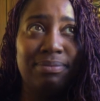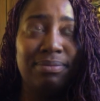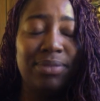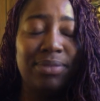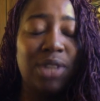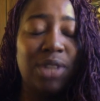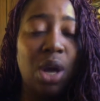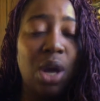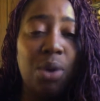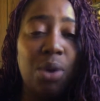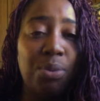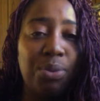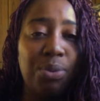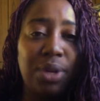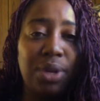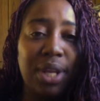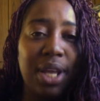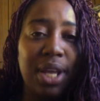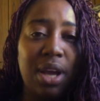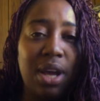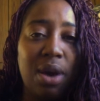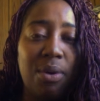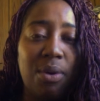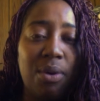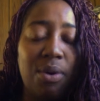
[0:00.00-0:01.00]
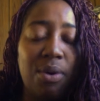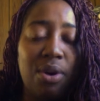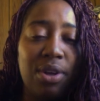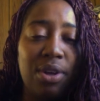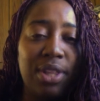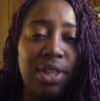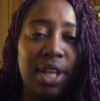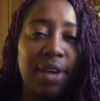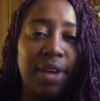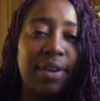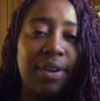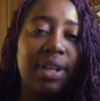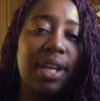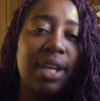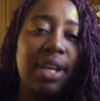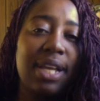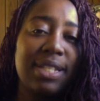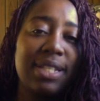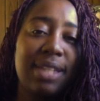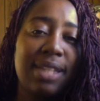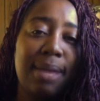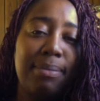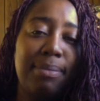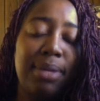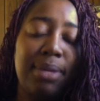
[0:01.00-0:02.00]
don't really go on there
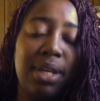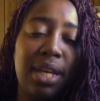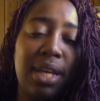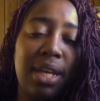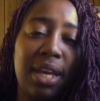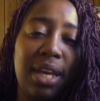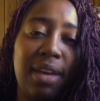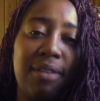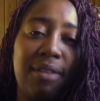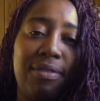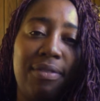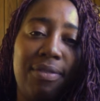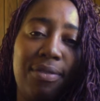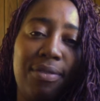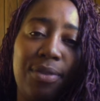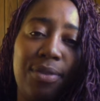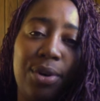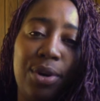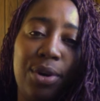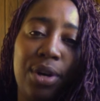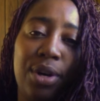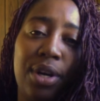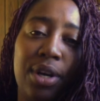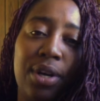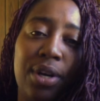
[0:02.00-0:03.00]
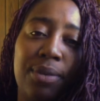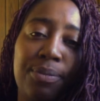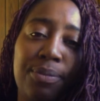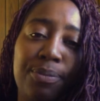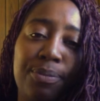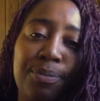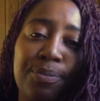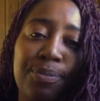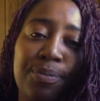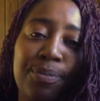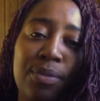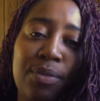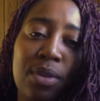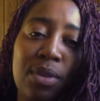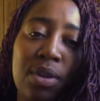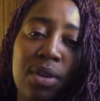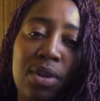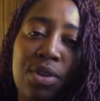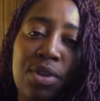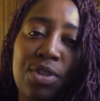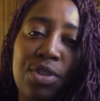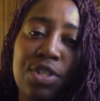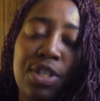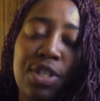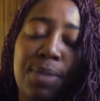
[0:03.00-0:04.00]
unless I'm looking for
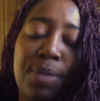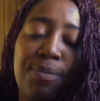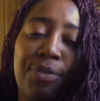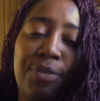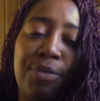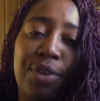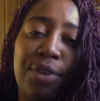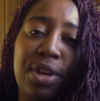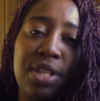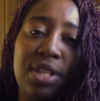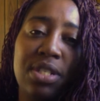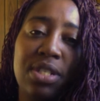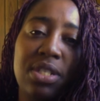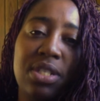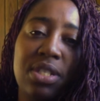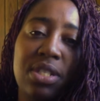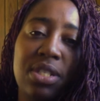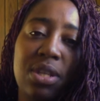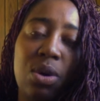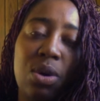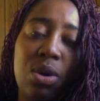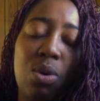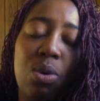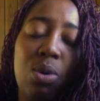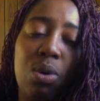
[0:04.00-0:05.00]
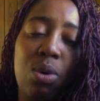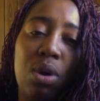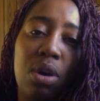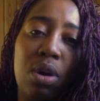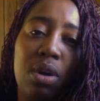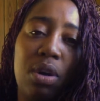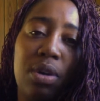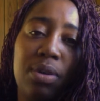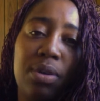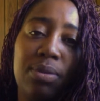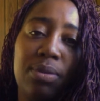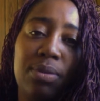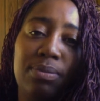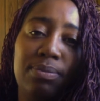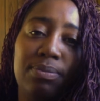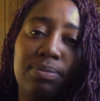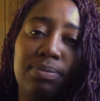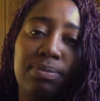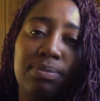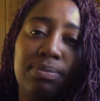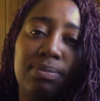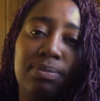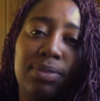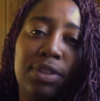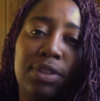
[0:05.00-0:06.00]
some friends or
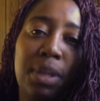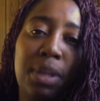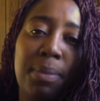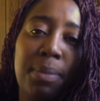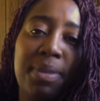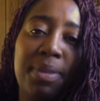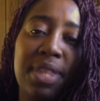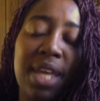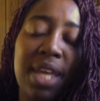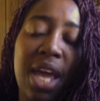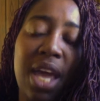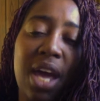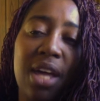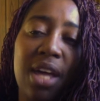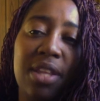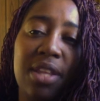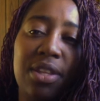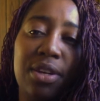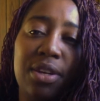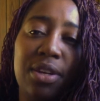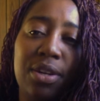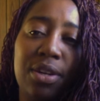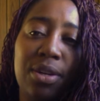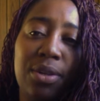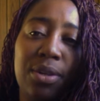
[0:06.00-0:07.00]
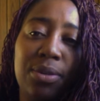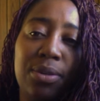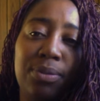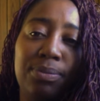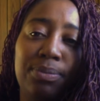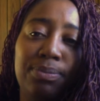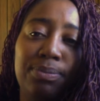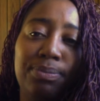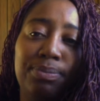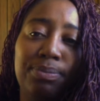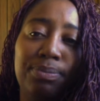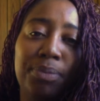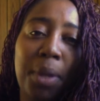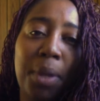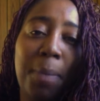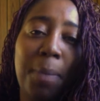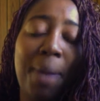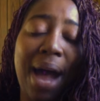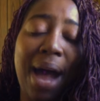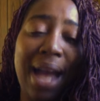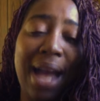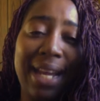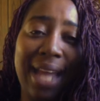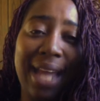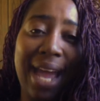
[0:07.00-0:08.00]
some of the other
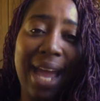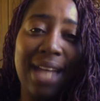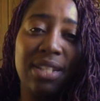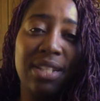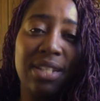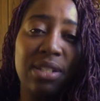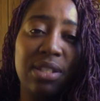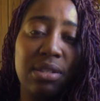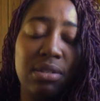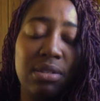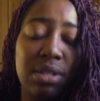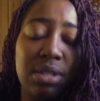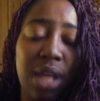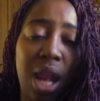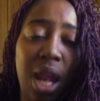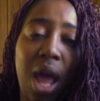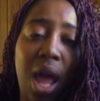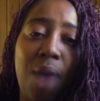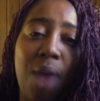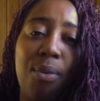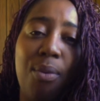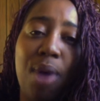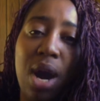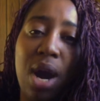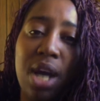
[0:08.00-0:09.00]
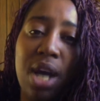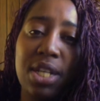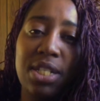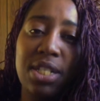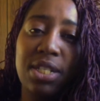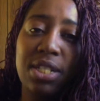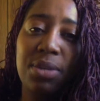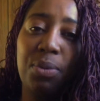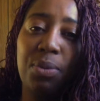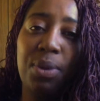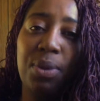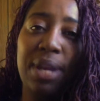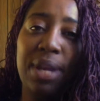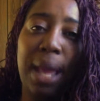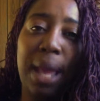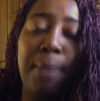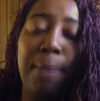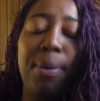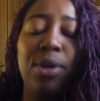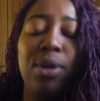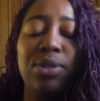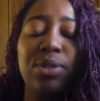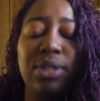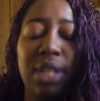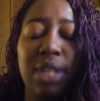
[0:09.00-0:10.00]
podcasters that I watch when they
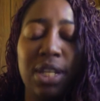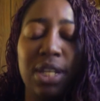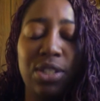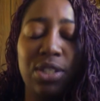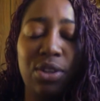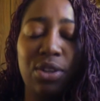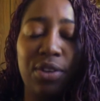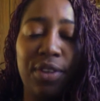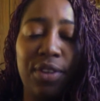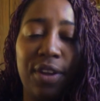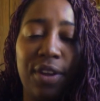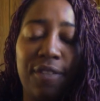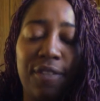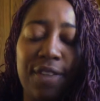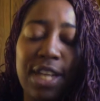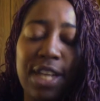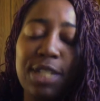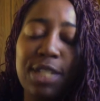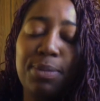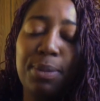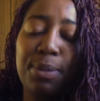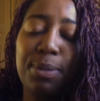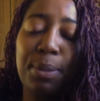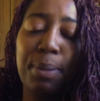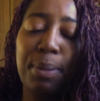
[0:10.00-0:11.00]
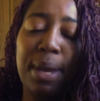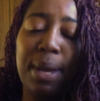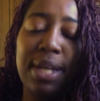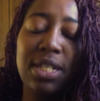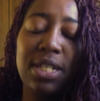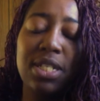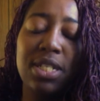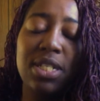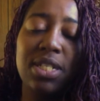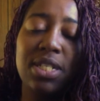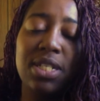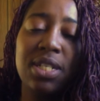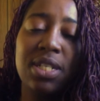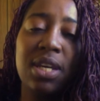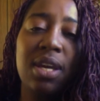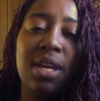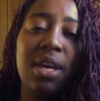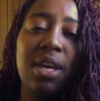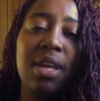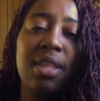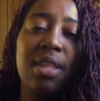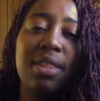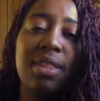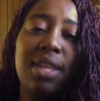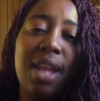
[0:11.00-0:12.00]
post things on their Facebook pages.
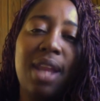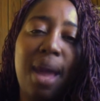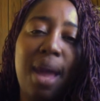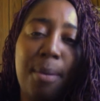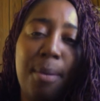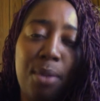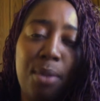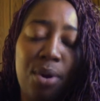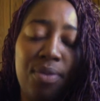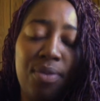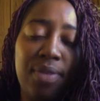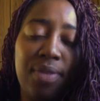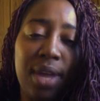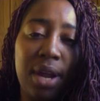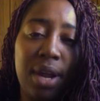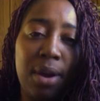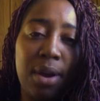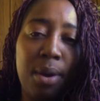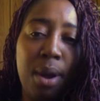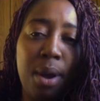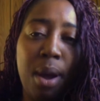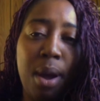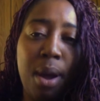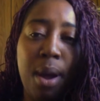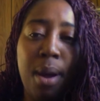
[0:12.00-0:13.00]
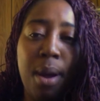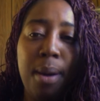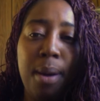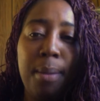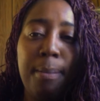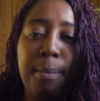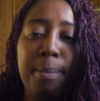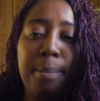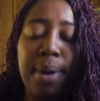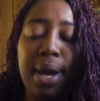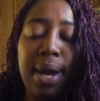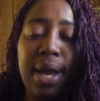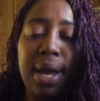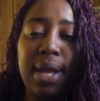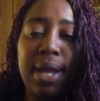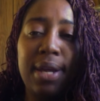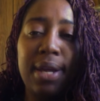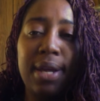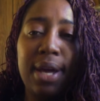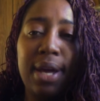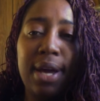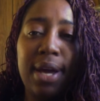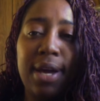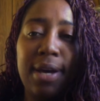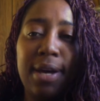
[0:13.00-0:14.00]
Then I'm on there.
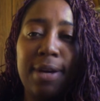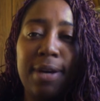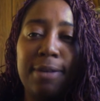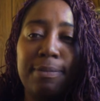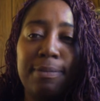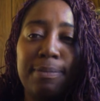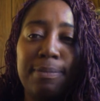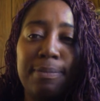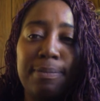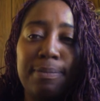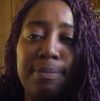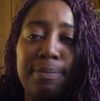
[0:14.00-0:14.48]
But I'm